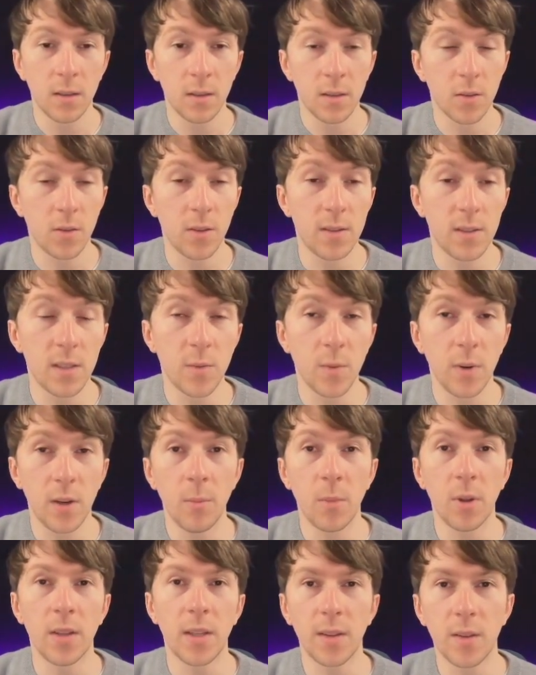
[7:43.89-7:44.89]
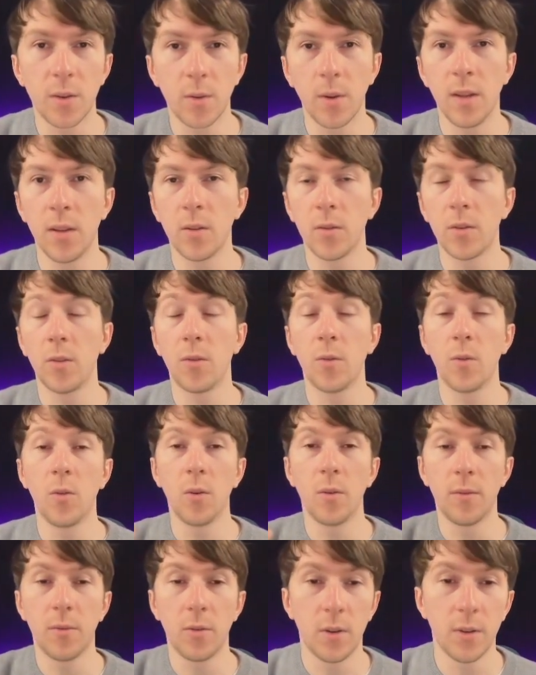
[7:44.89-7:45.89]
So this is really mandatory in order to
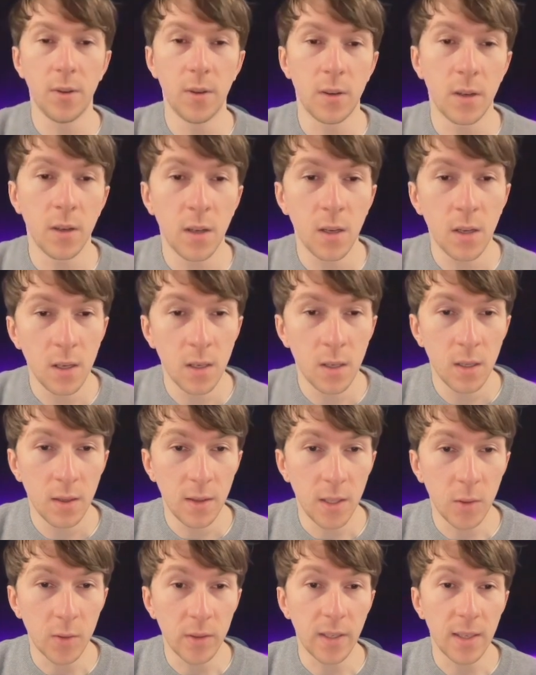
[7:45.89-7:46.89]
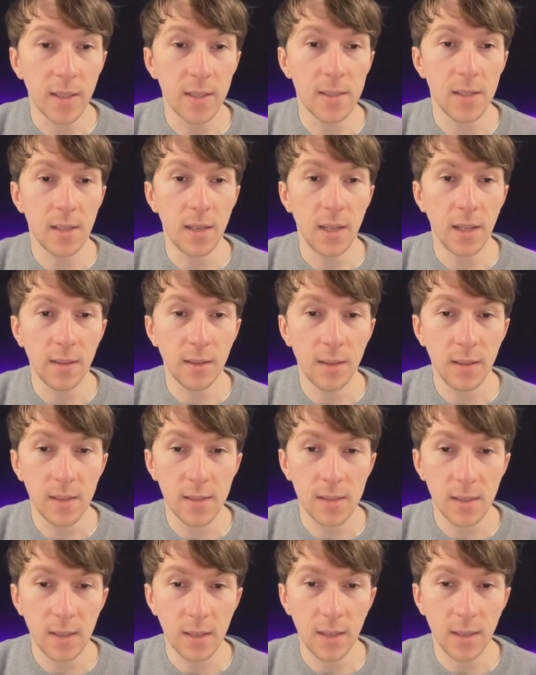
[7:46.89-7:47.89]
go further. Now that I select
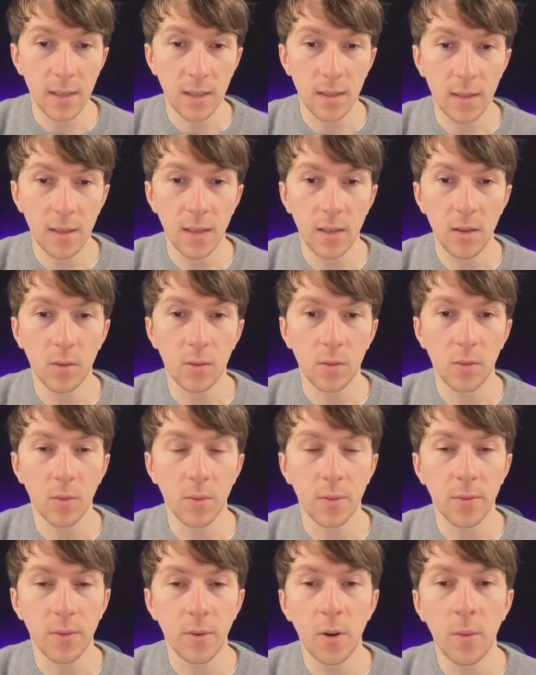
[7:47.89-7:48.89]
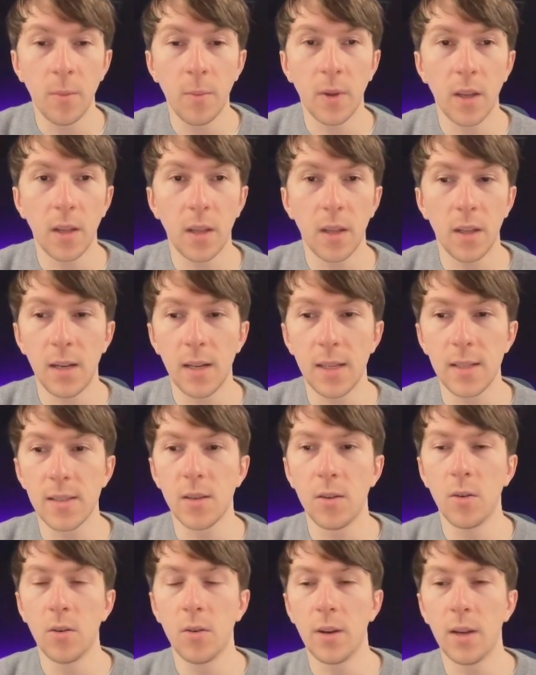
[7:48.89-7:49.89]
this, I can click on confirm, and let's
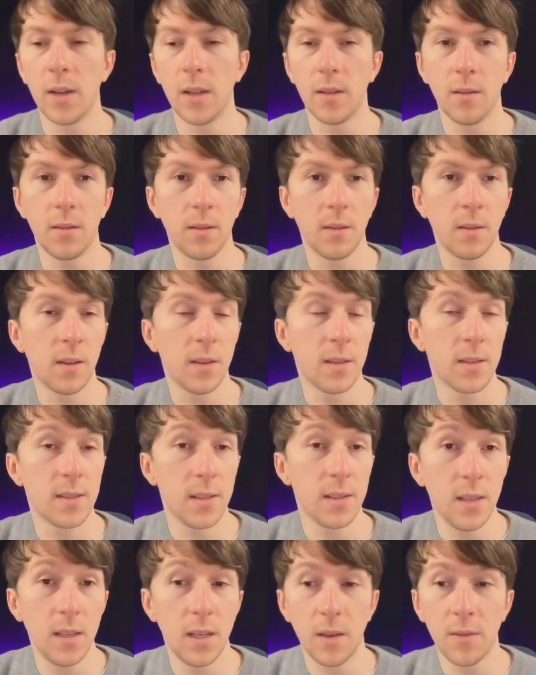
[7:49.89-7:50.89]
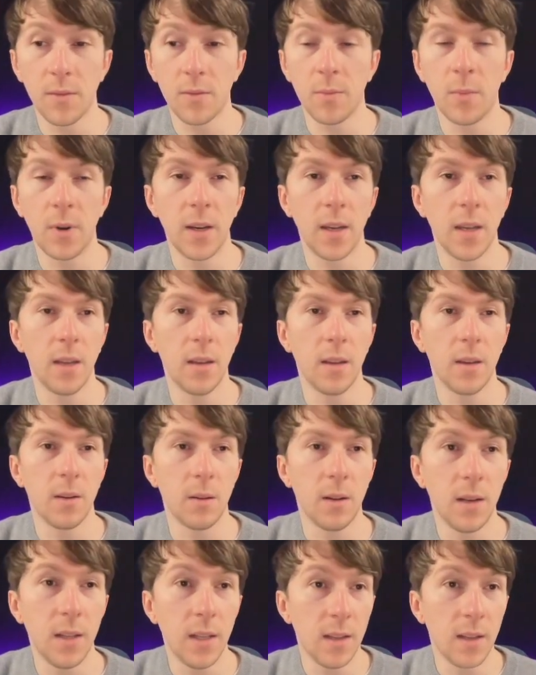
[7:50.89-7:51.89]
go and see if my
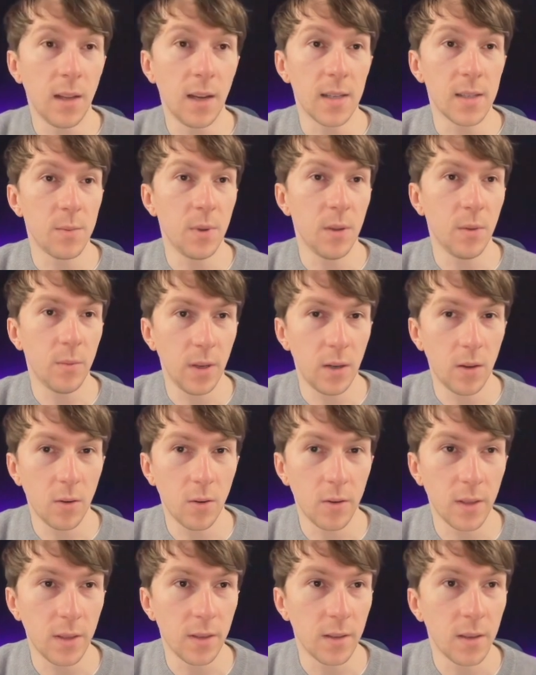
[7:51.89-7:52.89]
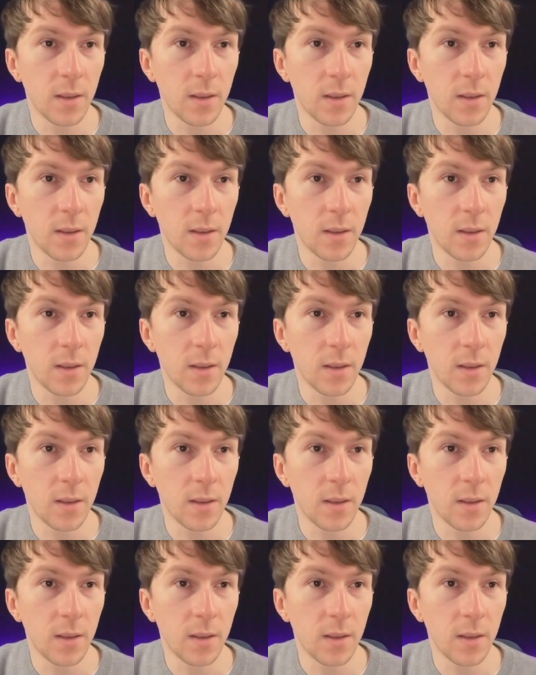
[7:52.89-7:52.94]
lead has been recorded.